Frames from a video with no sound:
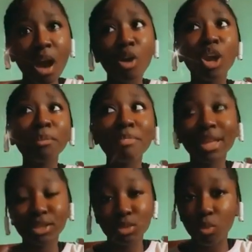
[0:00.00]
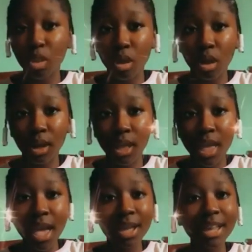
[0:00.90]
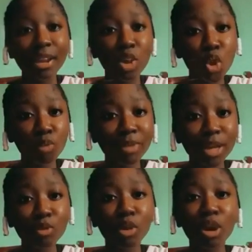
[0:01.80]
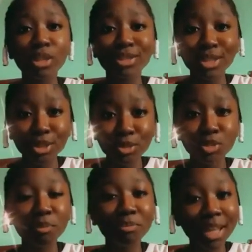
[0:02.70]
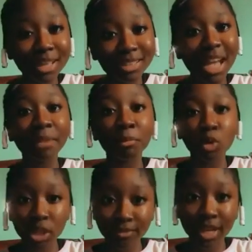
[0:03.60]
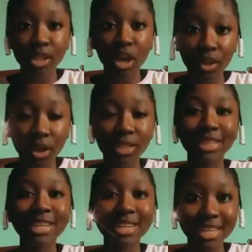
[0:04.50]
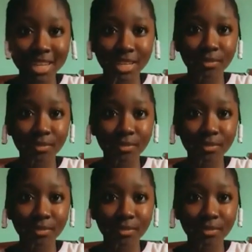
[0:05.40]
God bless you all, and I hope that you will continue to bless and motivate others in need.